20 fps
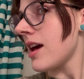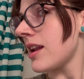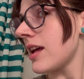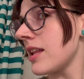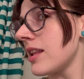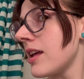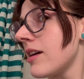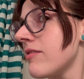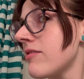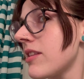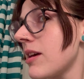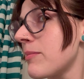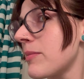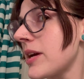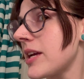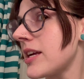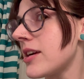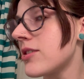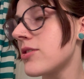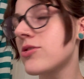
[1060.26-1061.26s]
I love that my
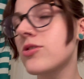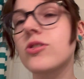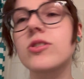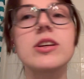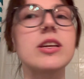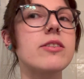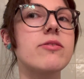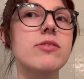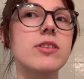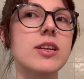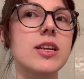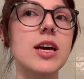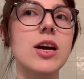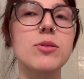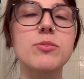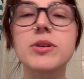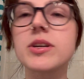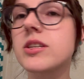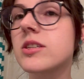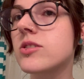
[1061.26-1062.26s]
ears are even now,
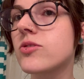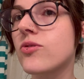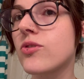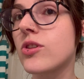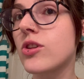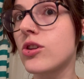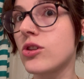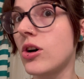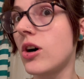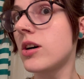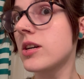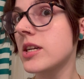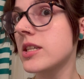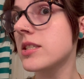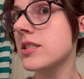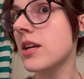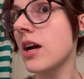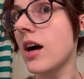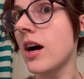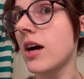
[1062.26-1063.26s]
because for the
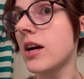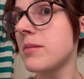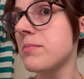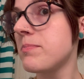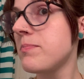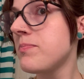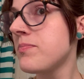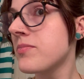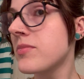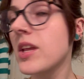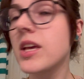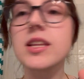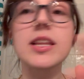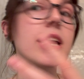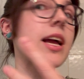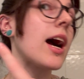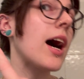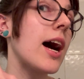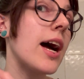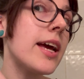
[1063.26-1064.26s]
longest time, like
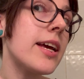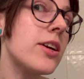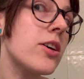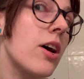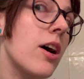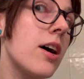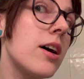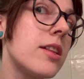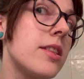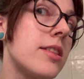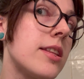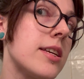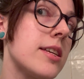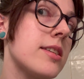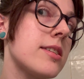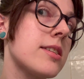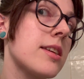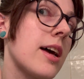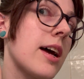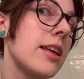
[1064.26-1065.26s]
I got this
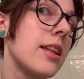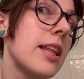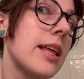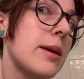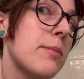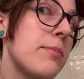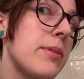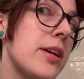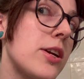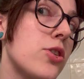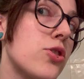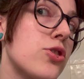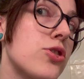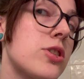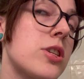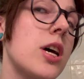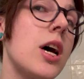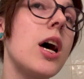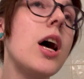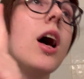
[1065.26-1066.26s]
side like pierced
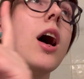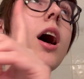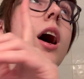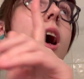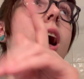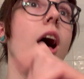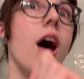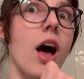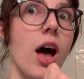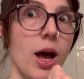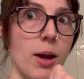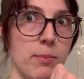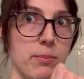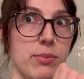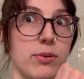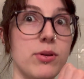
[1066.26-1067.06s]
up